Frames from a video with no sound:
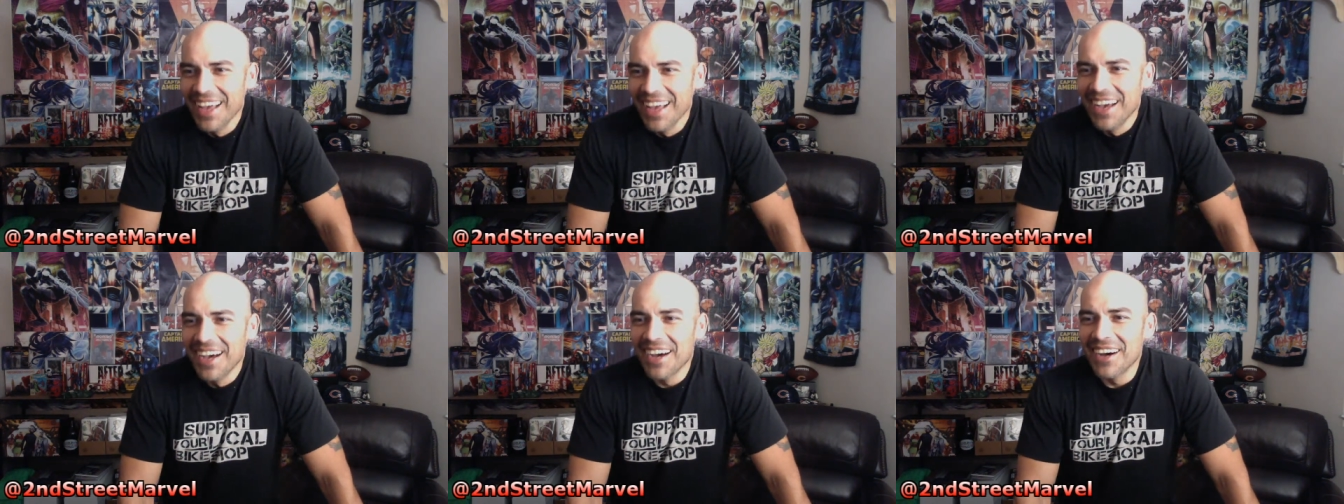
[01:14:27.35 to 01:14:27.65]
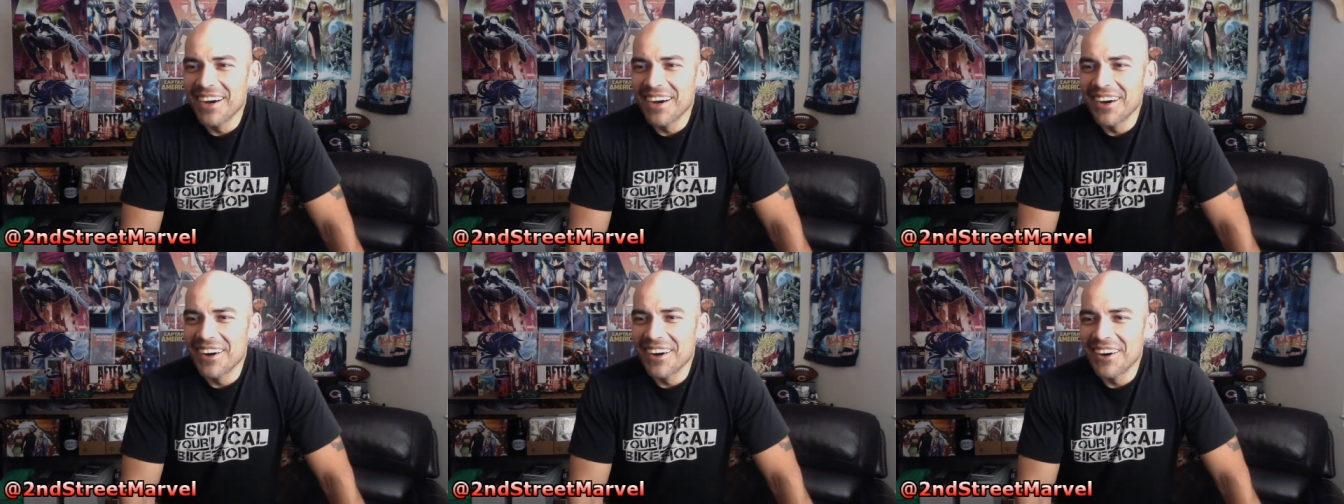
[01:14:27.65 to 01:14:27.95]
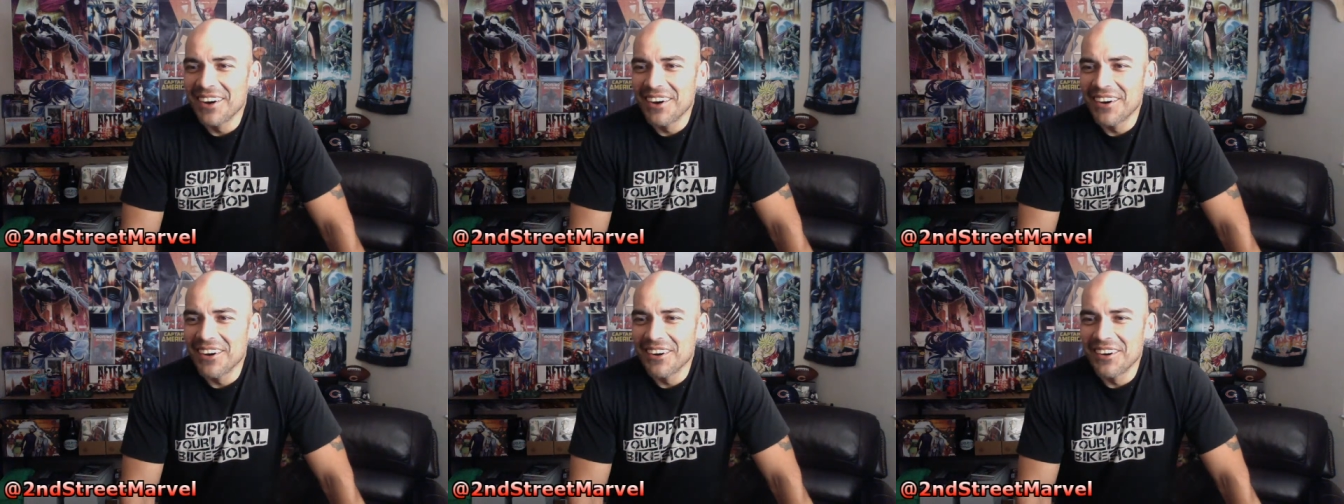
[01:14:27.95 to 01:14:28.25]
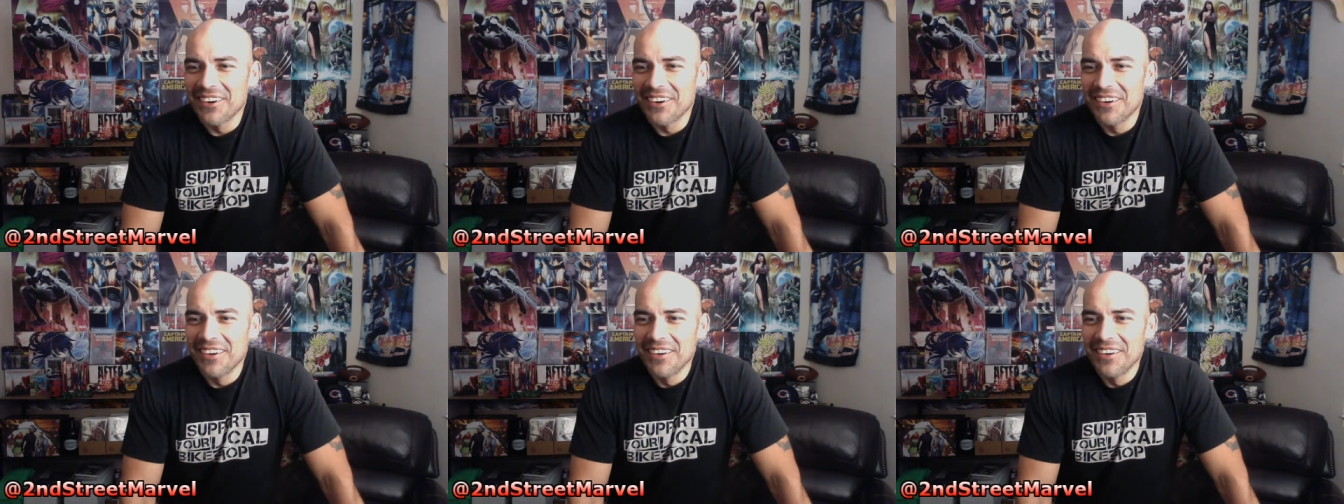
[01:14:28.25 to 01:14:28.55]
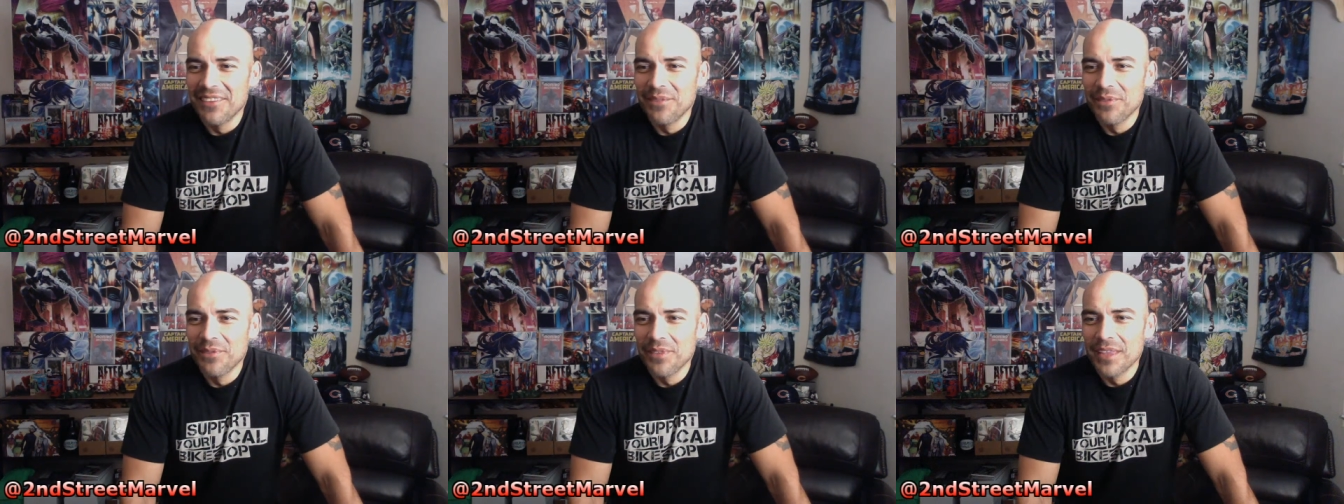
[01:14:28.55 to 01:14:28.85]
Oh,
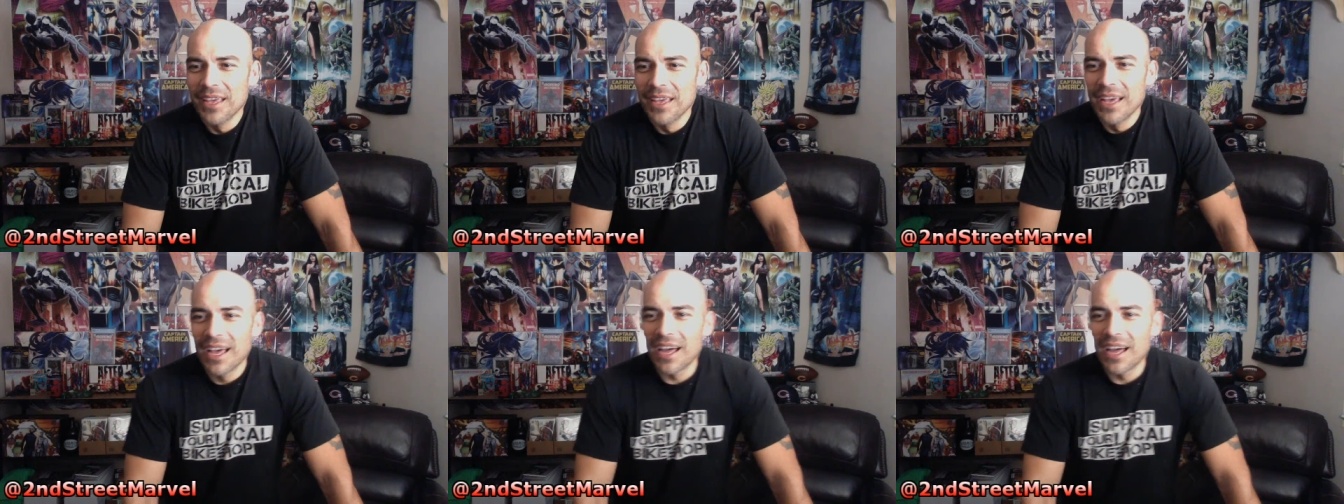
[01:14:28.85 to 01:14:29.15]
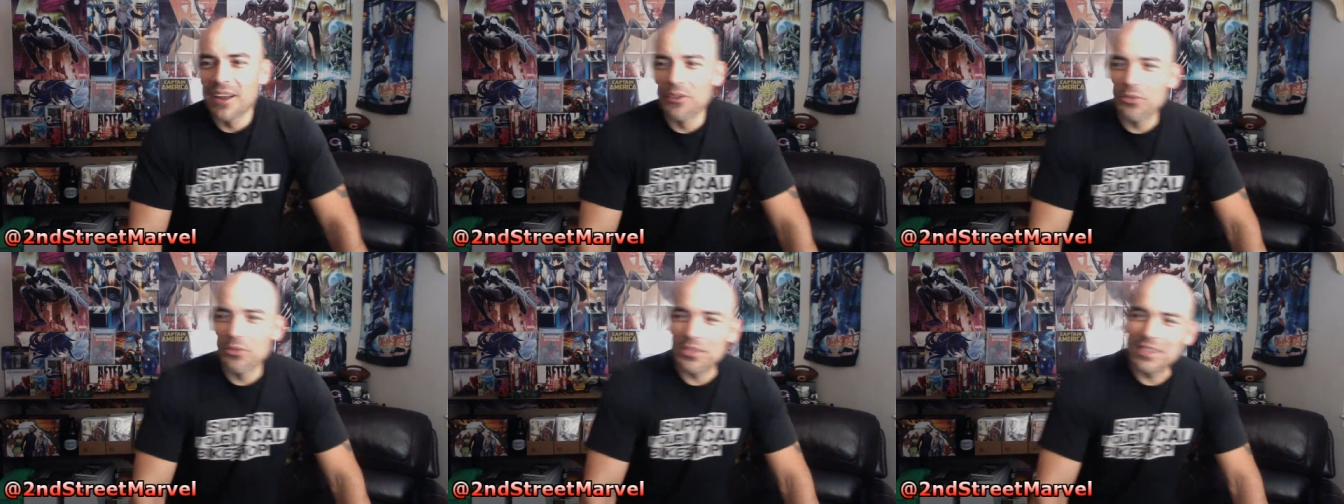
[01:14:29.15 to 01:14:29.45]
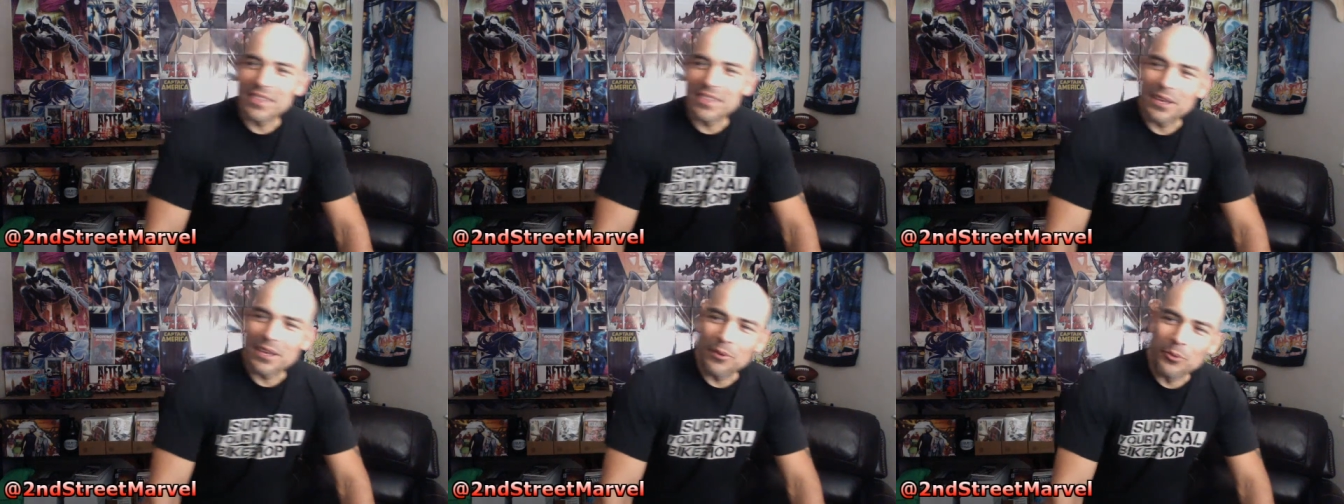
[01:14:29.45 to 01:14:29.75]
I don't think that